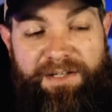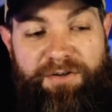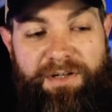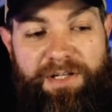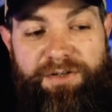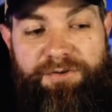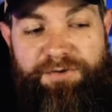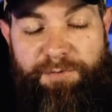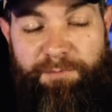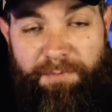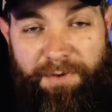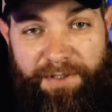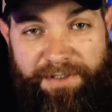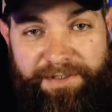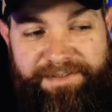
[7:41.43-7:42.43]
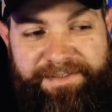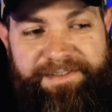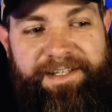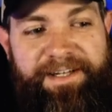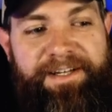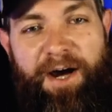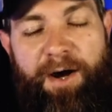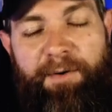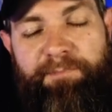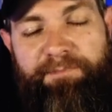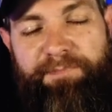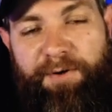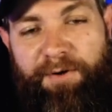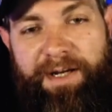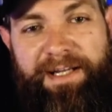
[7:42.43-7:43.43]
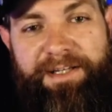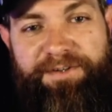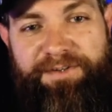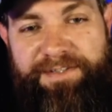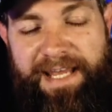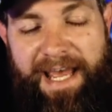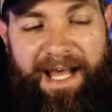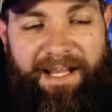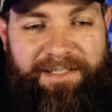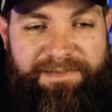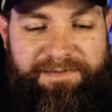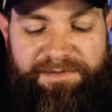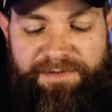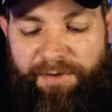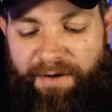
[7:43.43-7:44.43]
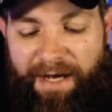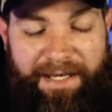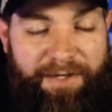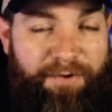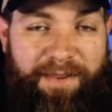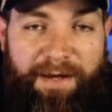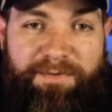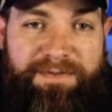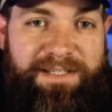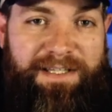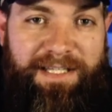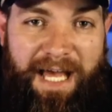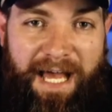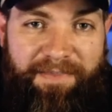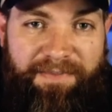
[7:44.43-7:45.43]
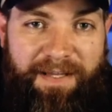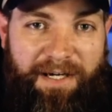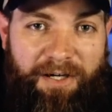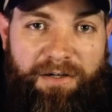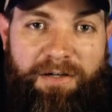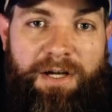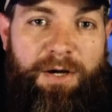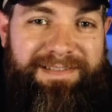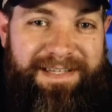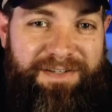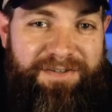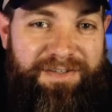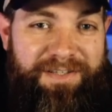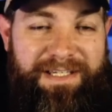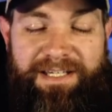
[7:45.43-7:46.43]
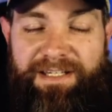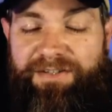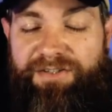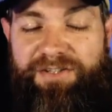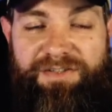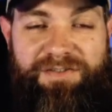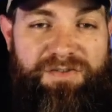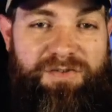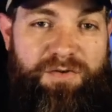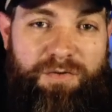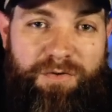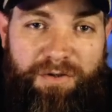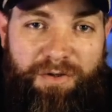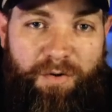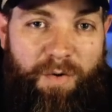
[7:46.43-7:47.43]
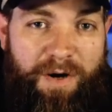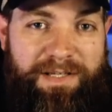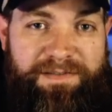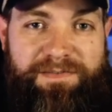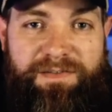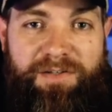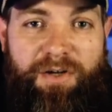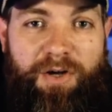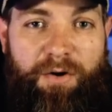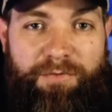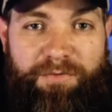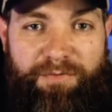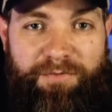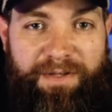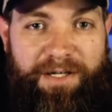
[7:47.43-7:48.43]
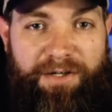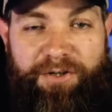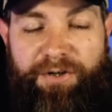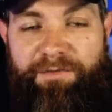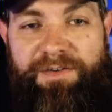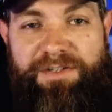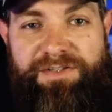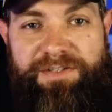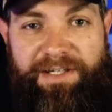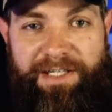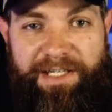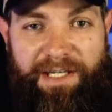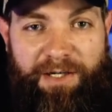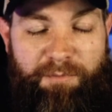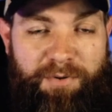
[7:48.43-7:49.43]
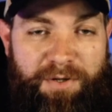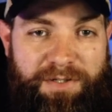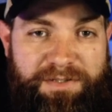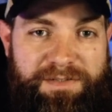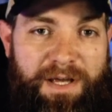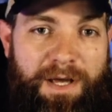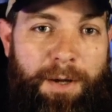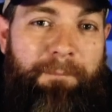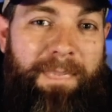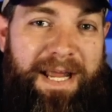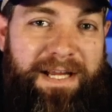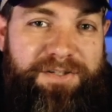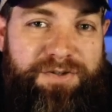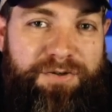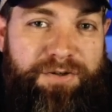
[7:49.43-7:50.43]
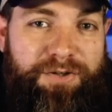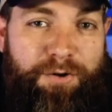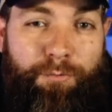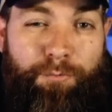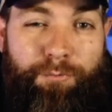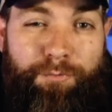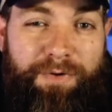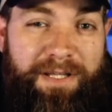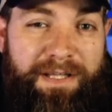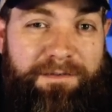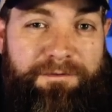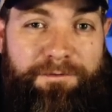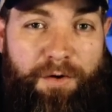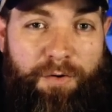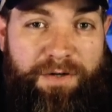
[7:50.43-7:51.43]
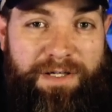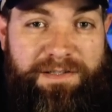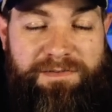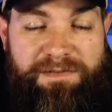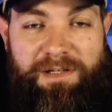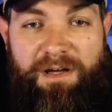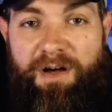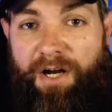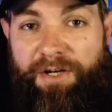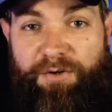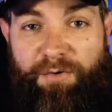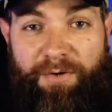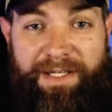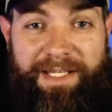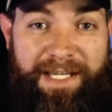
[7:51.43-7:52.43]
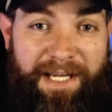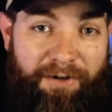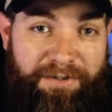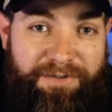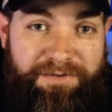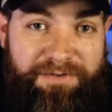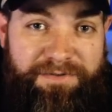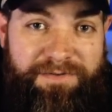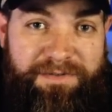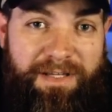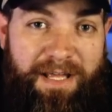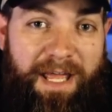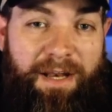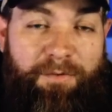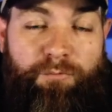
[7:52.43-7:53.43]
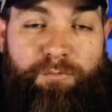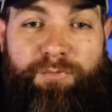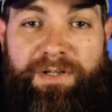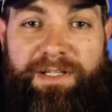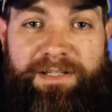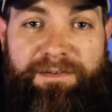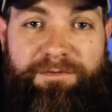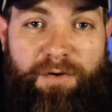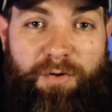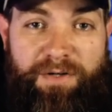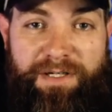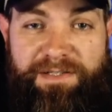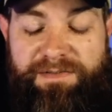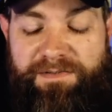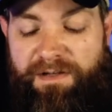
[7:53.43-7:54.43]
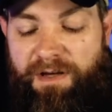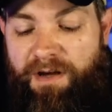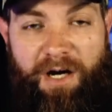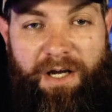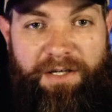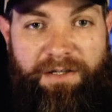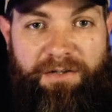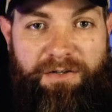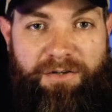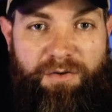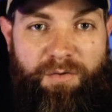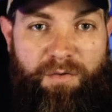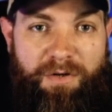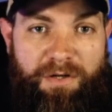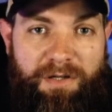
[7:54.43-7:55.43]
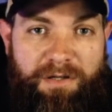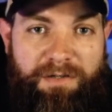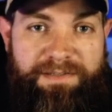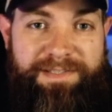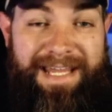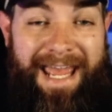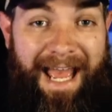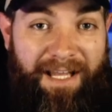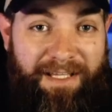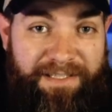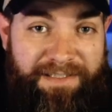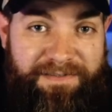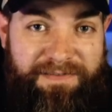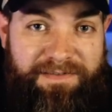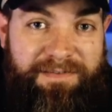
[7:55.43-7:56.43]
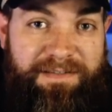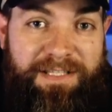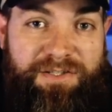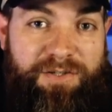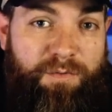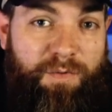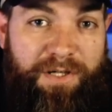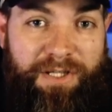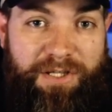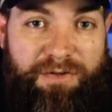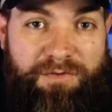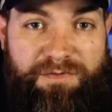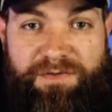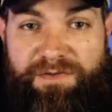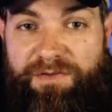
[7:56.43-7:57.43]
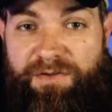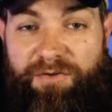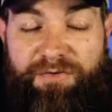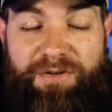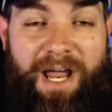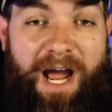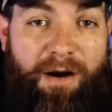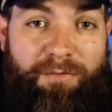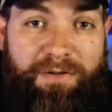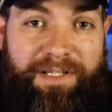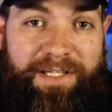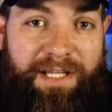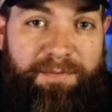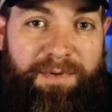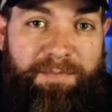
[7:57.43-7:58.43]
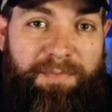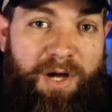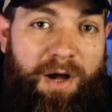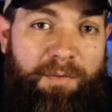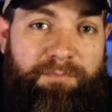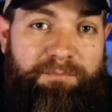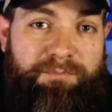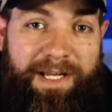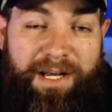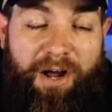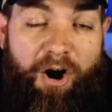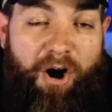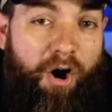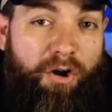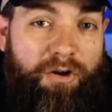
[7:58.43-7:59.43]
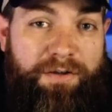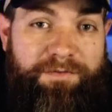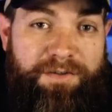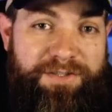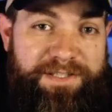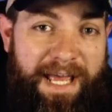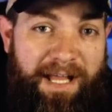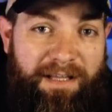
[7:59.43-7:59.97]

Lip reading: and then you can use your books to upgrade your talents. So I know that was a lot there, but essentially just do your quest, go through there. You're eventually going to get your books, but make sure you're really focused on your characters and really focused on your talents that you want to use. You're not really going to be able to upgrade all of your